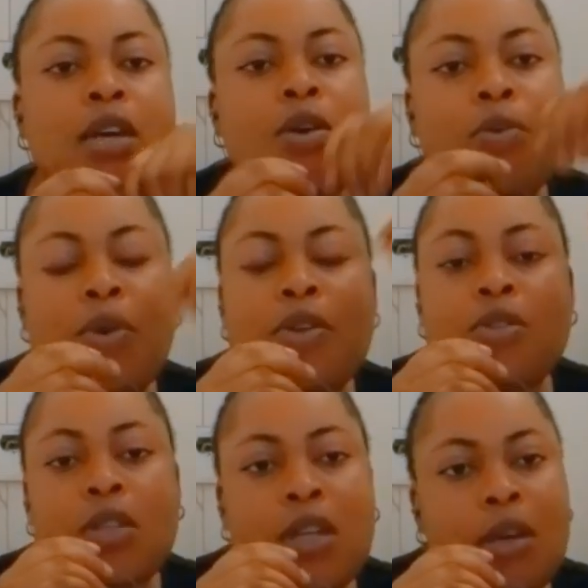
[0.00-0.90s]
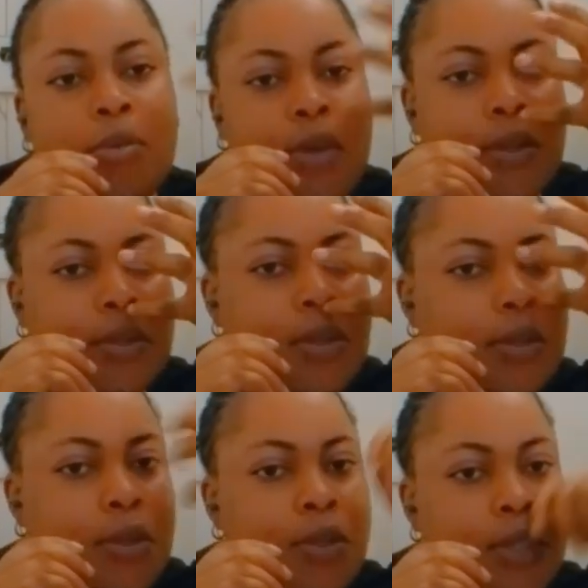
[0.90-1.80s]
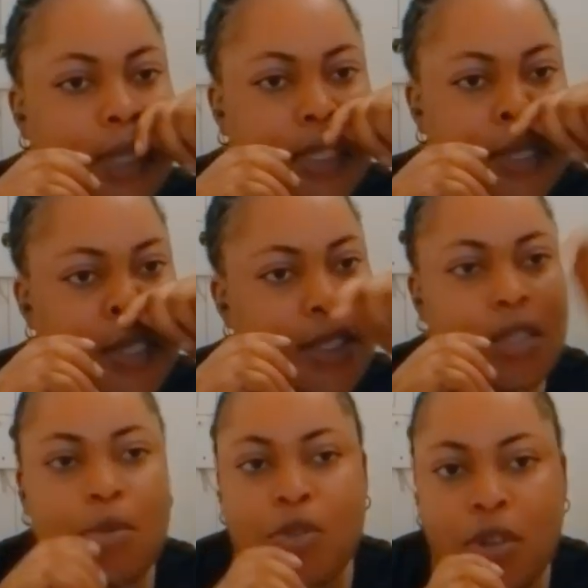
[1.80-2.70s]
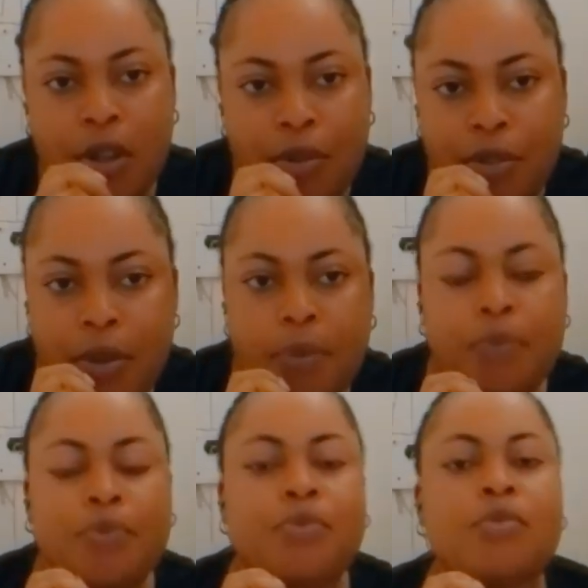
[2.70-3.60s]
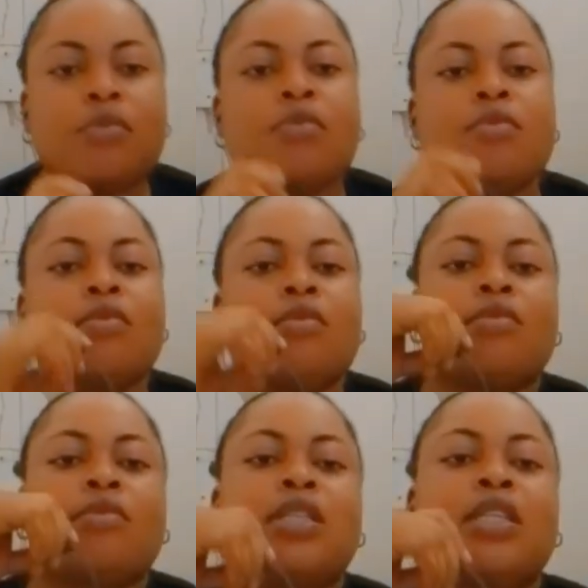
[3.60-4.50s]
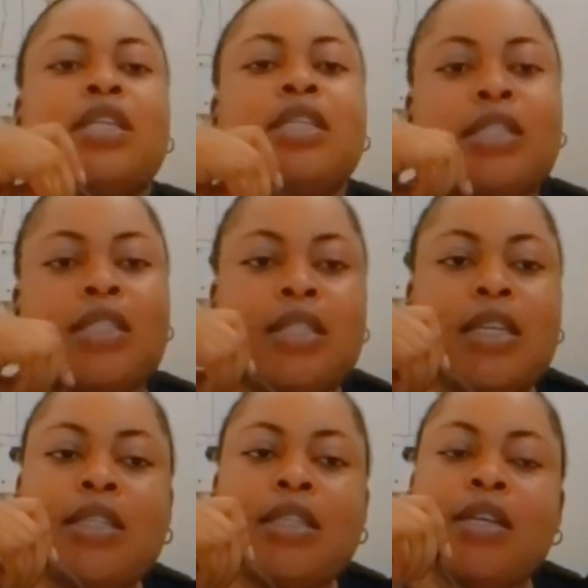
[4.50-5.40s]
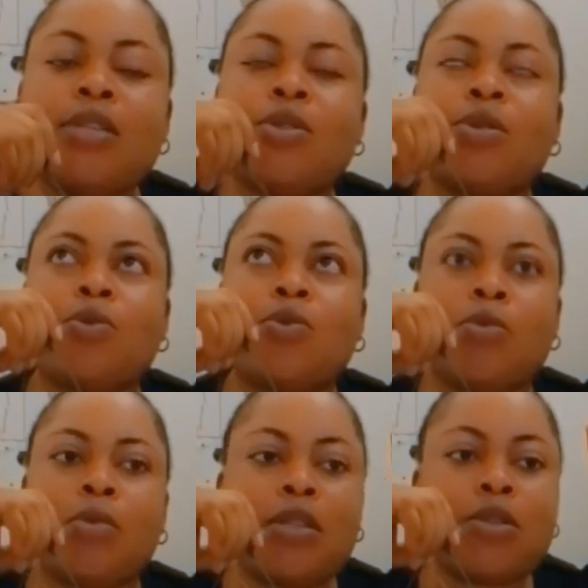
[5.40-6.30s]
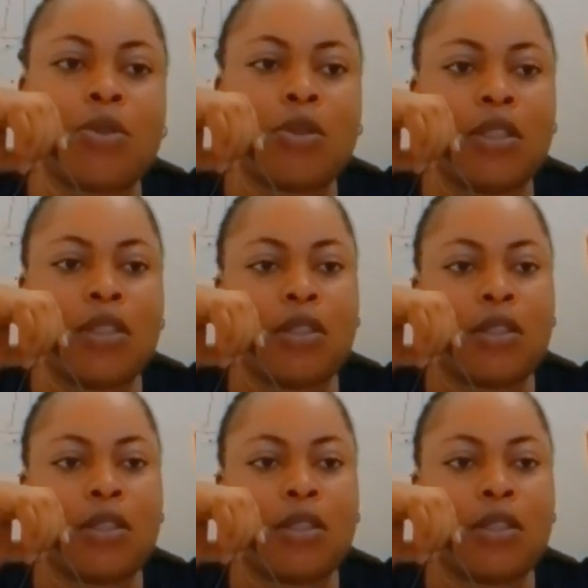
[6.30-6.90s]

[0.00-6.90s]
When you talk about audience demography, it centers on it centers